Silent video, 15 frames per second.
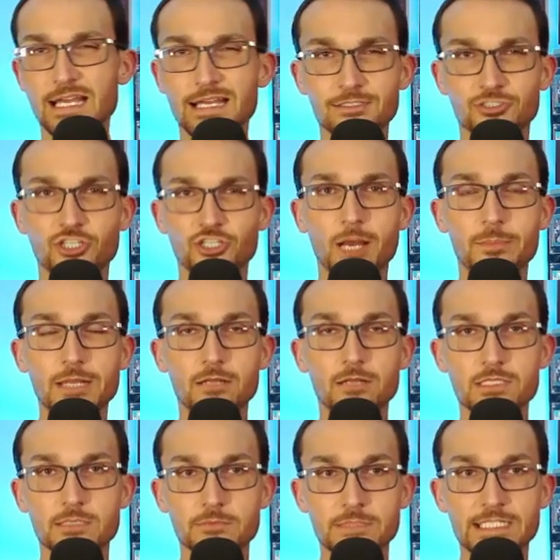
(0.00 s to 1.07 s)
chopping out
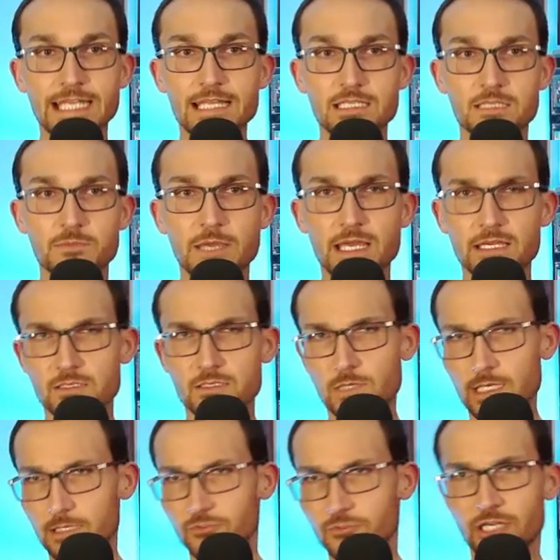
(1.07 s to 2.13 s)
some dead space when
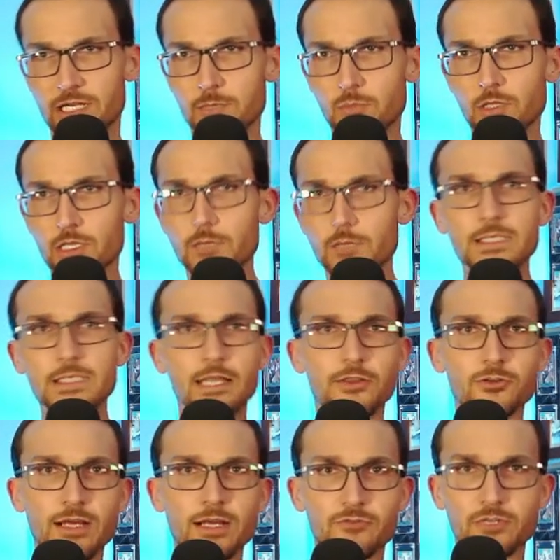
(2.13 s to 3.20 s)
I'm trying to pull up another
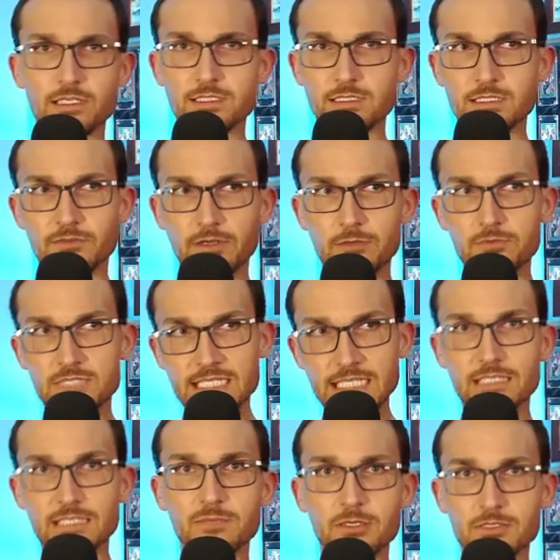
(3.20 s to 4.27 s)
reference, if I was
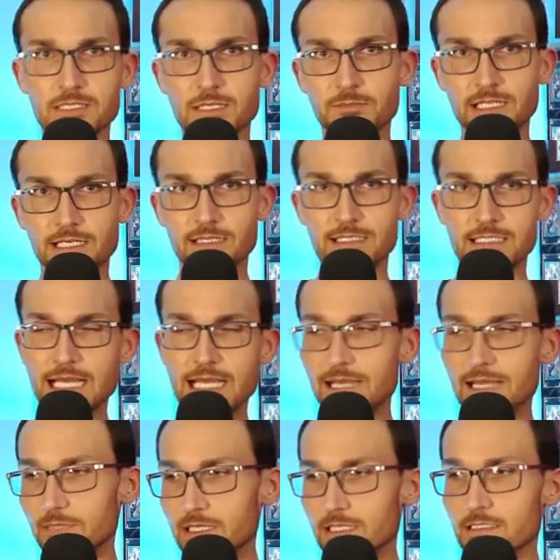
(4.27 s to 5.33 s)
thinking about something at the
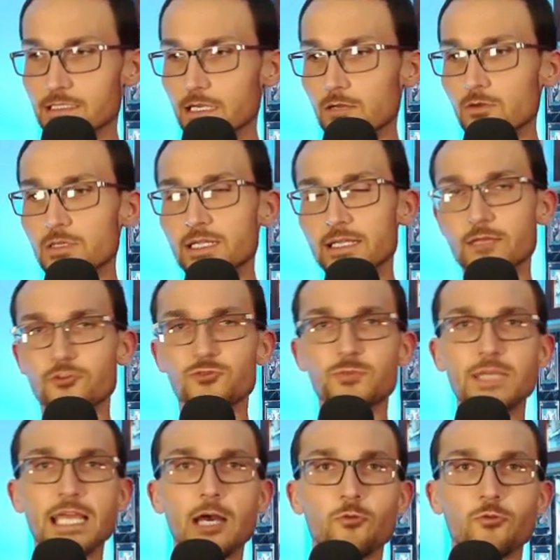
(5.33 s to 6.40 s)
time, and then it's like, oh yeah, that would
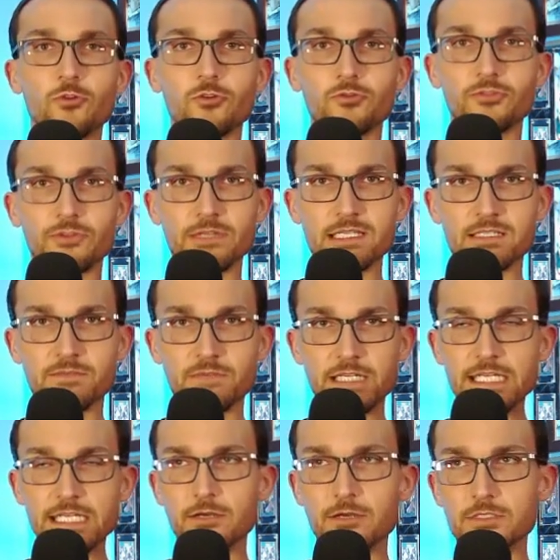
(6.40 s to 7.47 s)
be helpful for this
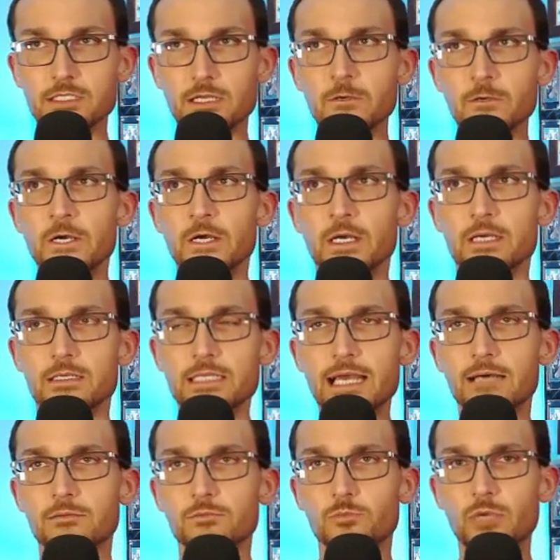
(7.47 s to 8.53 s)
video. So
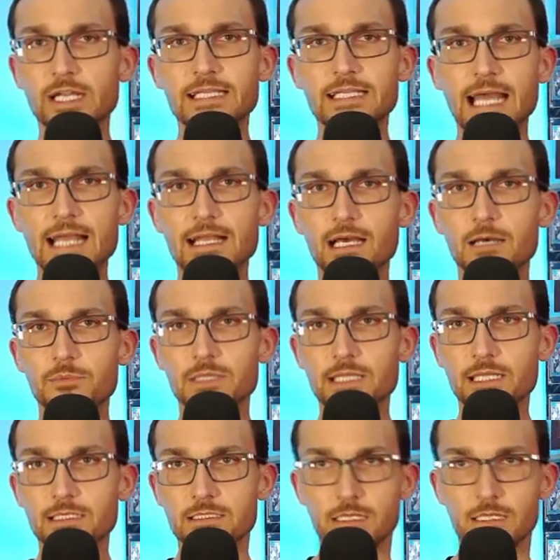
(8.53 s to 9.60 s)
yeah, bringing that up, and
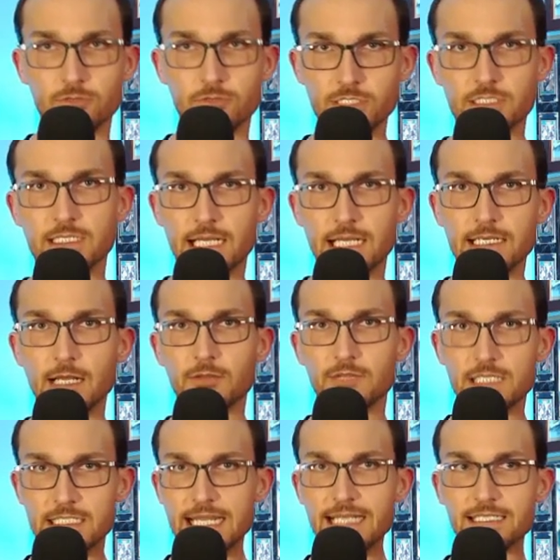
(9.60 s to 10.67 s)
then, you know, just cutting out
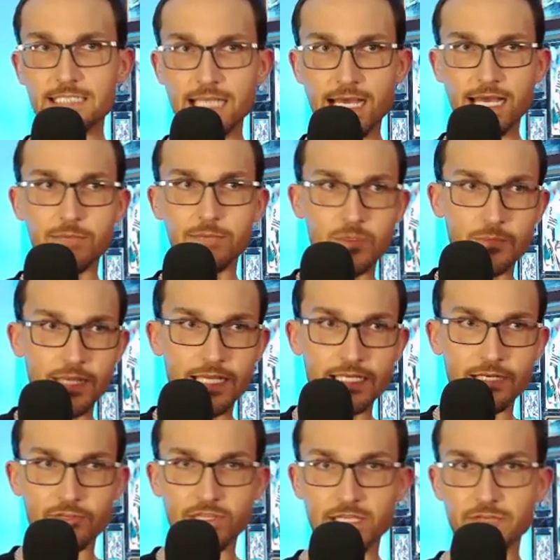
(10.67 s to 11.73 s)
the dead time and making
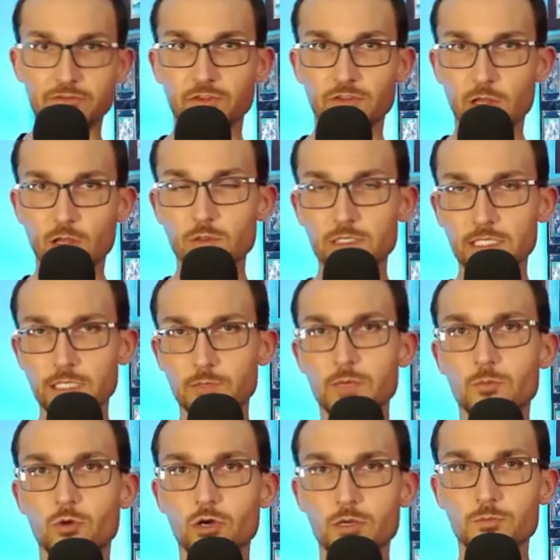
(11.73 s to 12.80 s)
everything flow a little bit
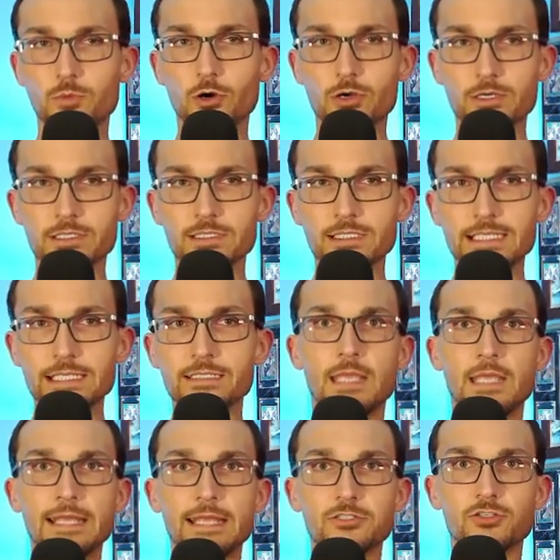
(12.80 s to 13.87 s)
more importantly
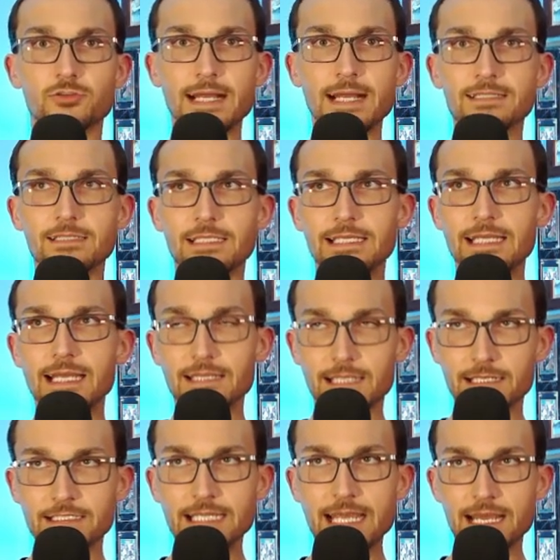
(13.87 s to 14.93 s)
and correctly. And
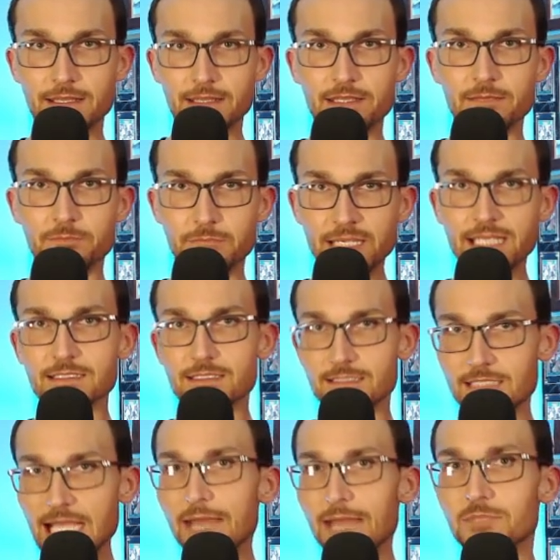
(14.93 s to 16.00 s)
then yeah, the biggest
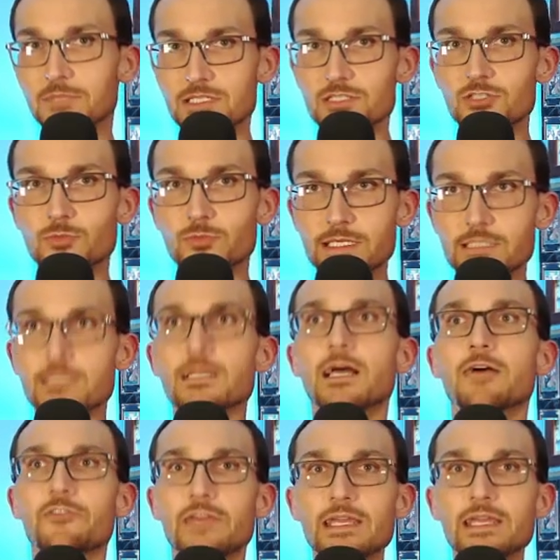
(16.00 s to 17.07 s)
time consuming
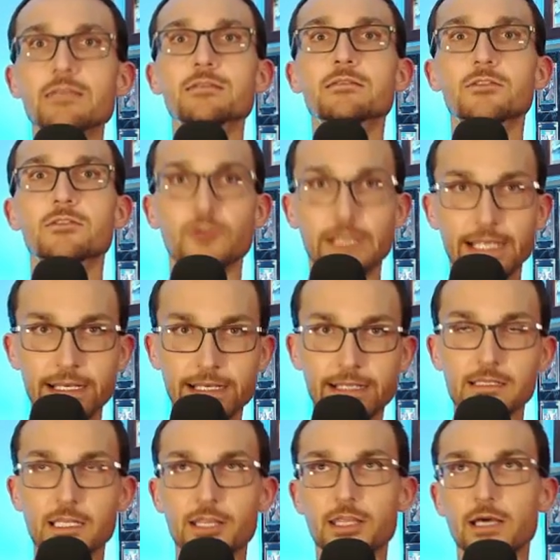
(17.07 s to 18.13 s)
stuff is creating
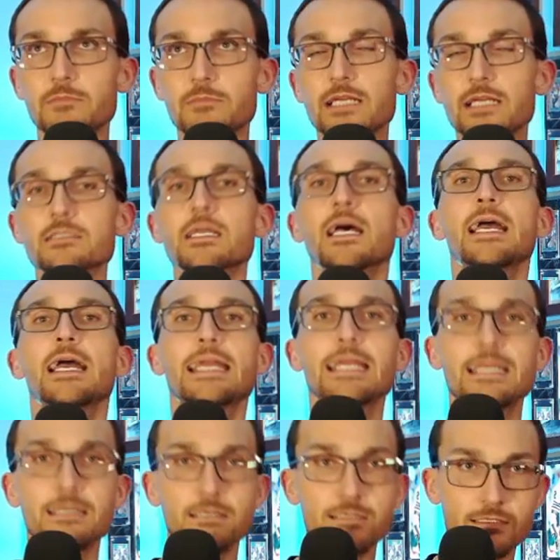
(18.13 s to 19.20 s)
the thumbnails,
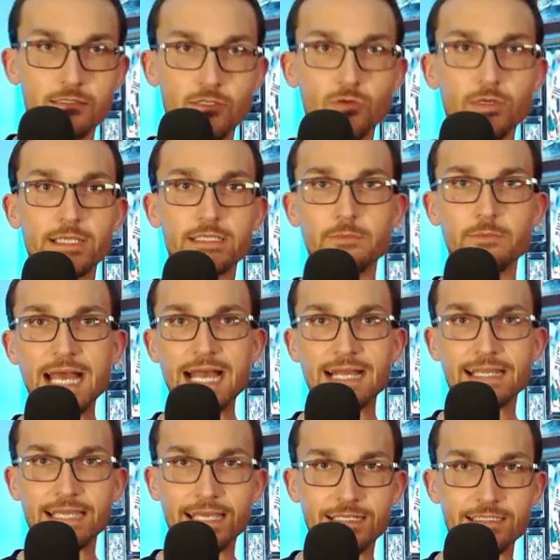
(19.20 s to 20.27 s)
is doing the
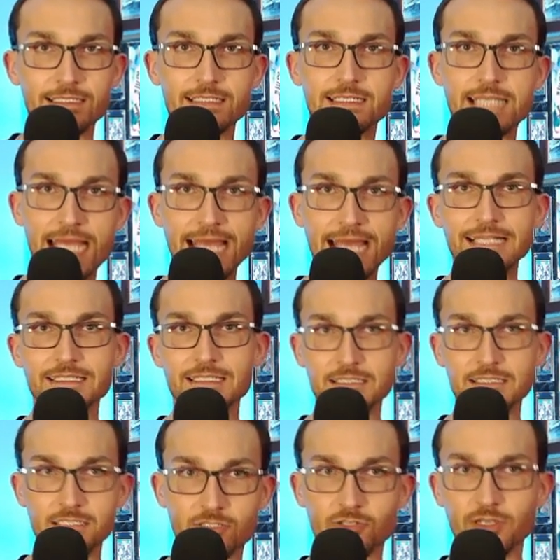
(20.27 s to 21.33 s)
back end tags and
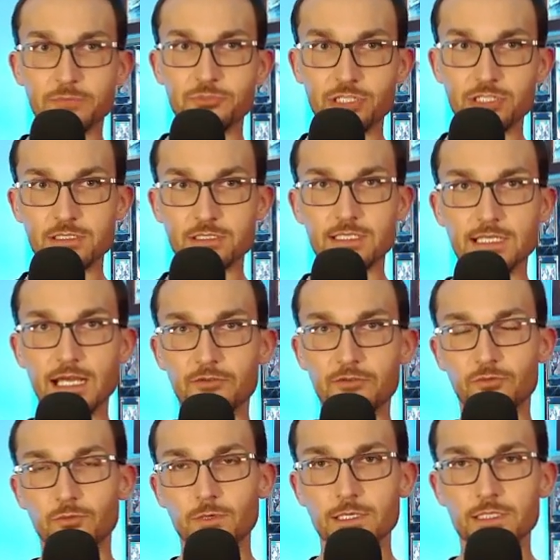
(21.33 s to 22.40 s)
description
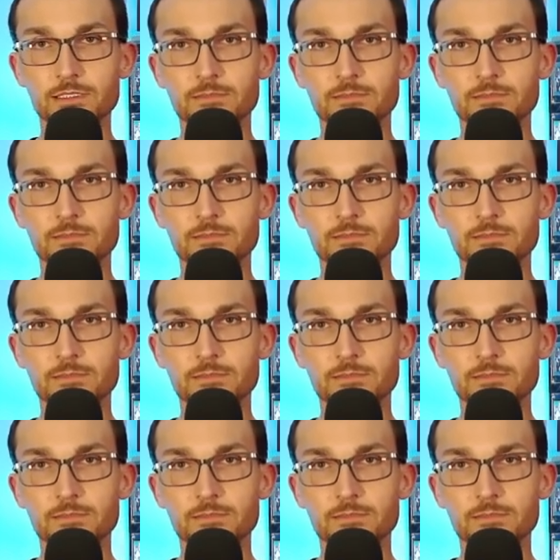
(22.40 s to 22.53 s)
stuff, where